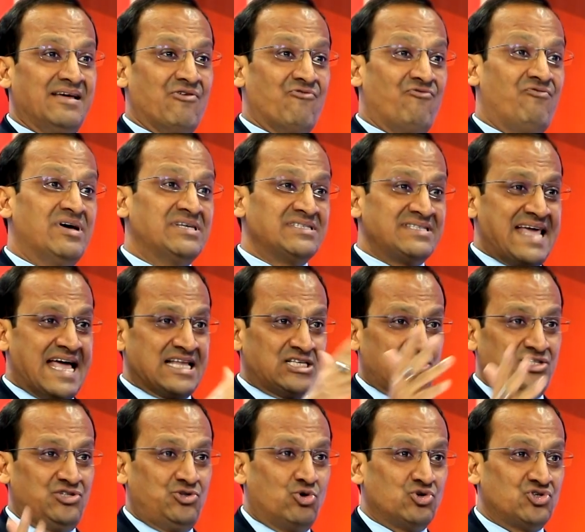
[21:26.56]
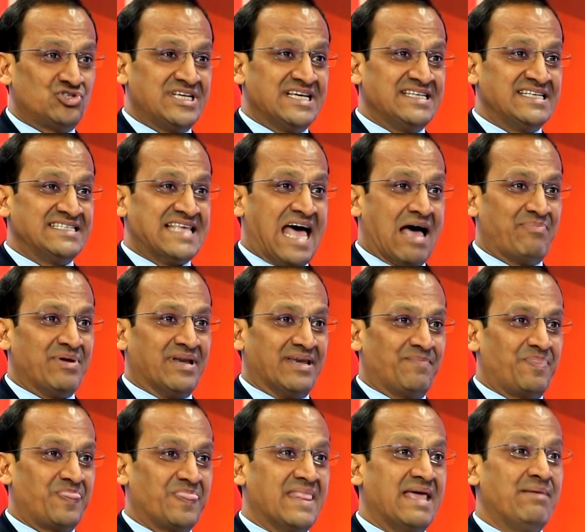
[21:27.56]
Once those changes
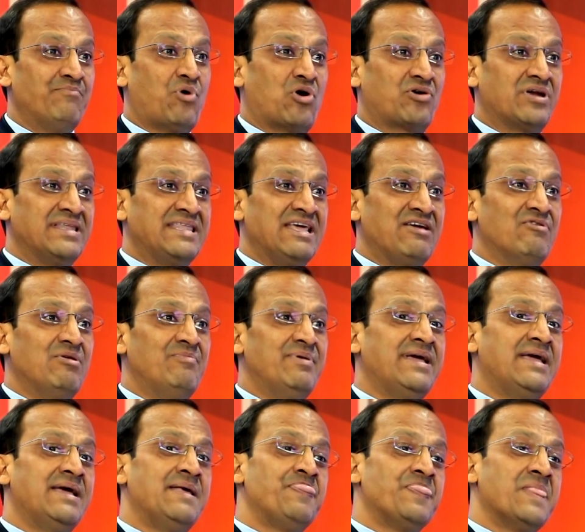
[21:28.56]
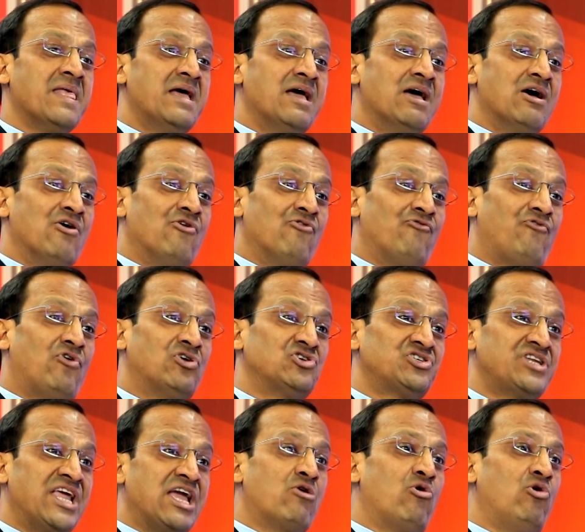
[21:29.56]
happen, the important thing will be for
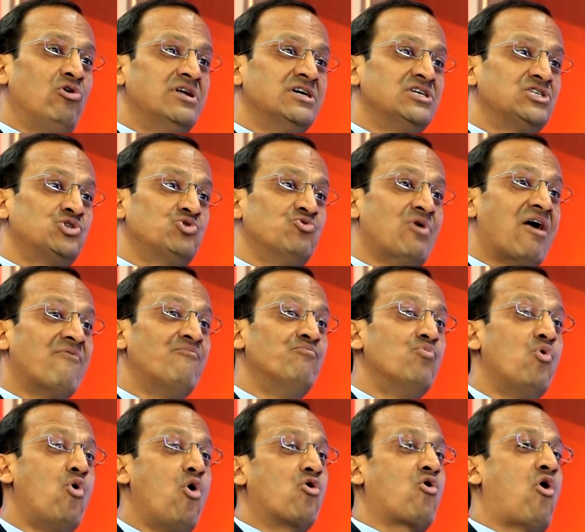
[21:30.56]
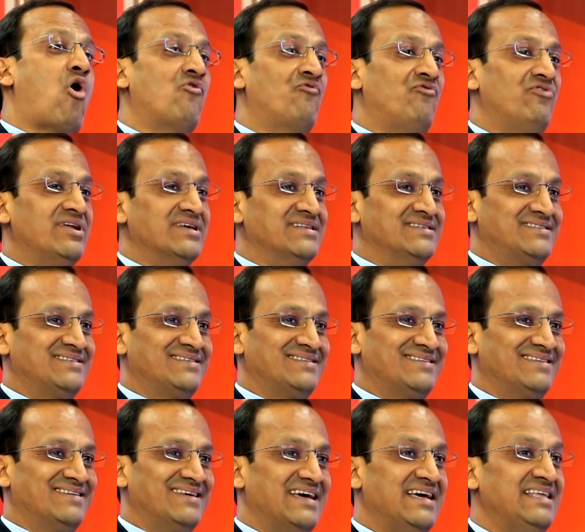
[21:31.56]
stakeholders to have more confidence
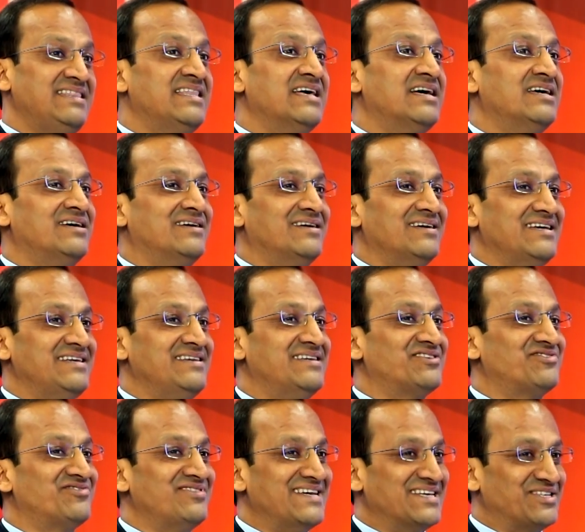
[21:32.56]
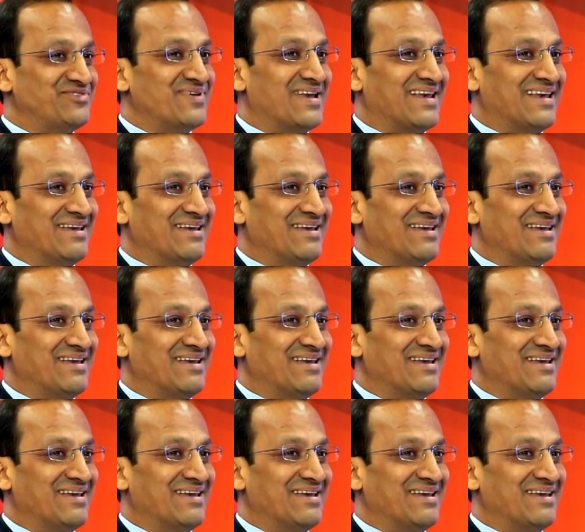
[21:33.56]
in the industry as well.